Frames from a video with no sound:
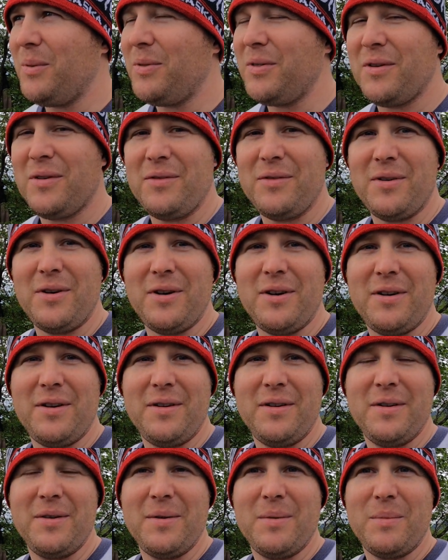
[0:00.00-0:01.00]
of
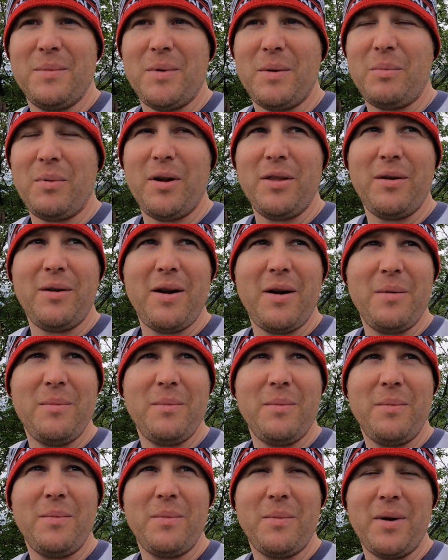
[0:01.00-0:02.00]
my brother
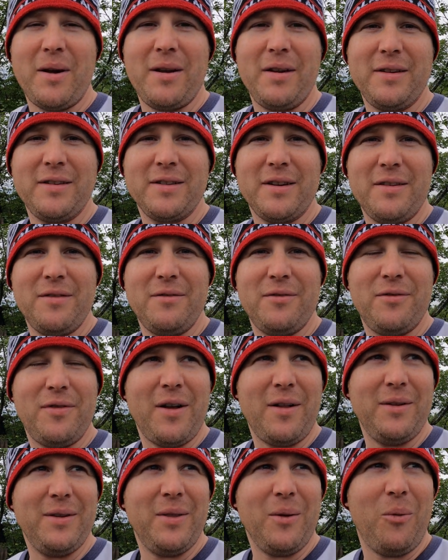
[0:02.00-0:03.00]
and my son
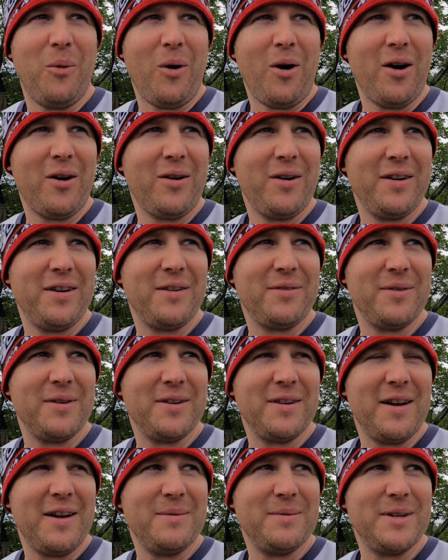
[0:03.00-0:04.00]
fell in the water at different
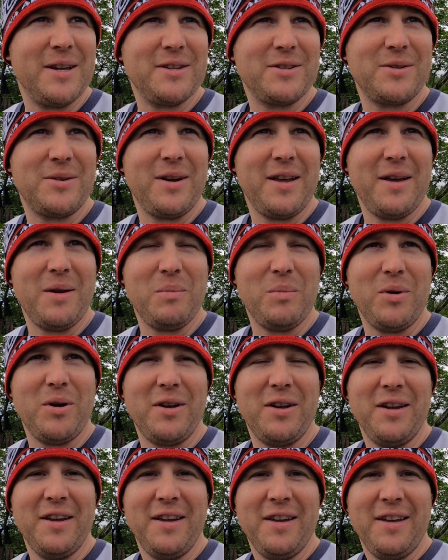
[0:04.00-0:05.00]
times yesterday,
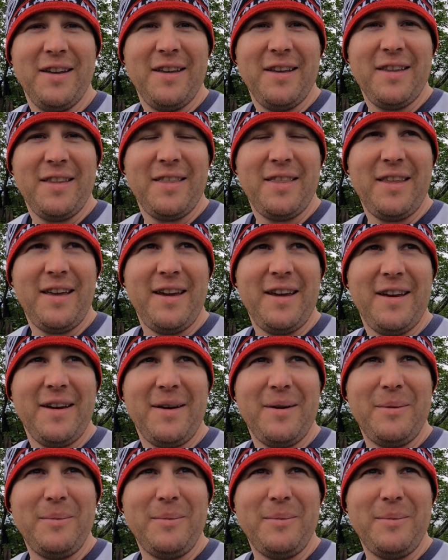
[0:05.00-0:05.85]
but they